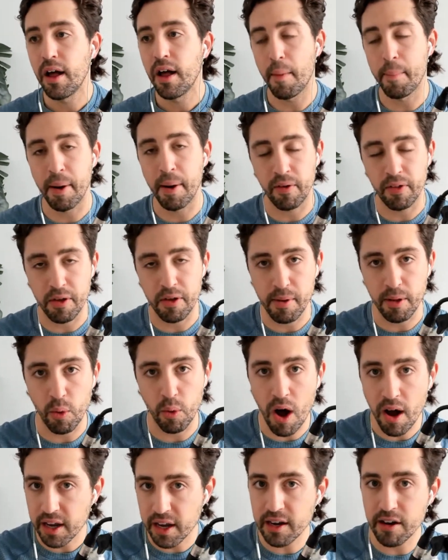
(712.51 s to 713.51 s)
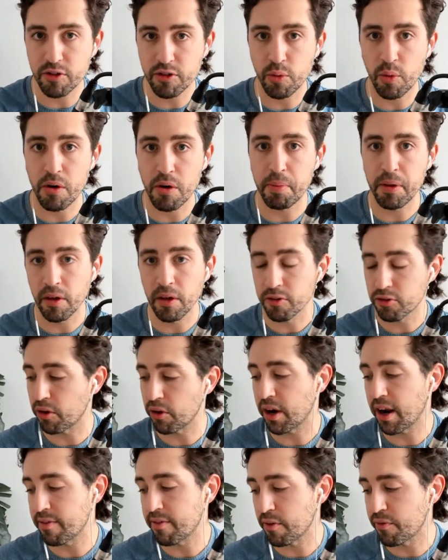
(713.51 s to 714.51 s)
Apparently, Milwaukee doesn't want Beal, so
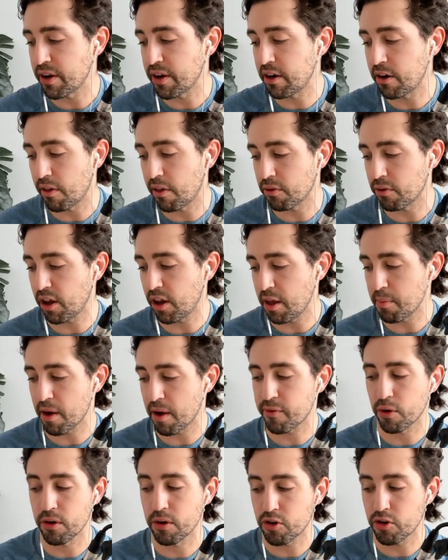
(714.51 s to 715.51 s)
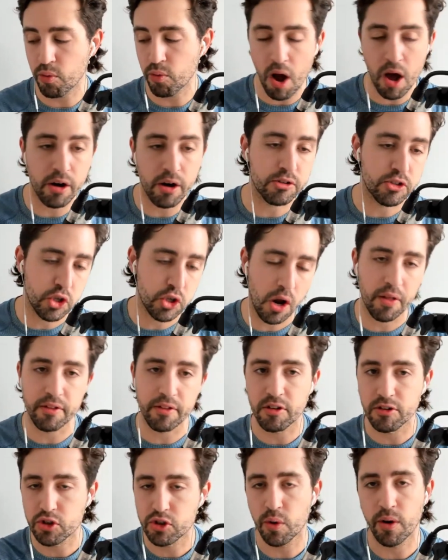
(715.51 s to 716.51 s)
they're going to have to find another team. I've heard Toronto,
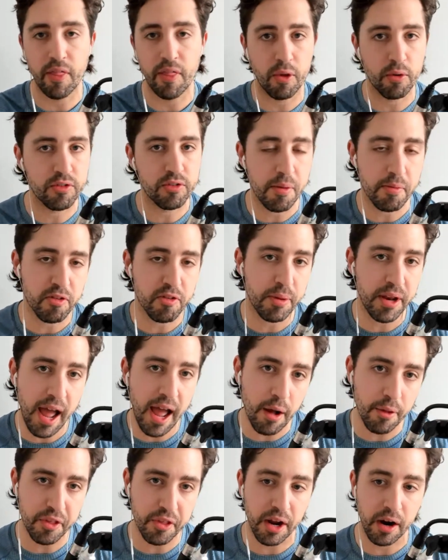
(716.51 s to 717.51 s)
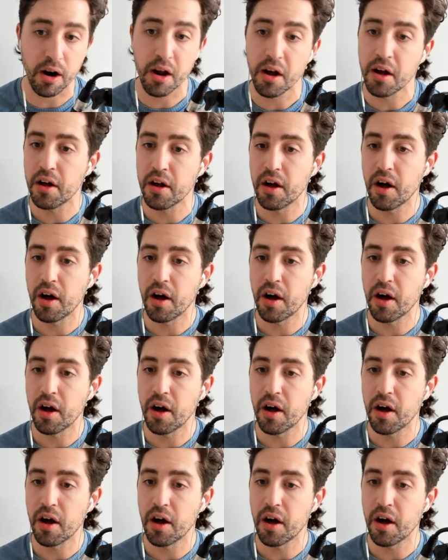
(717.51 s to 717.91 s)
Charlotte, Detroit. Those teams have been out there.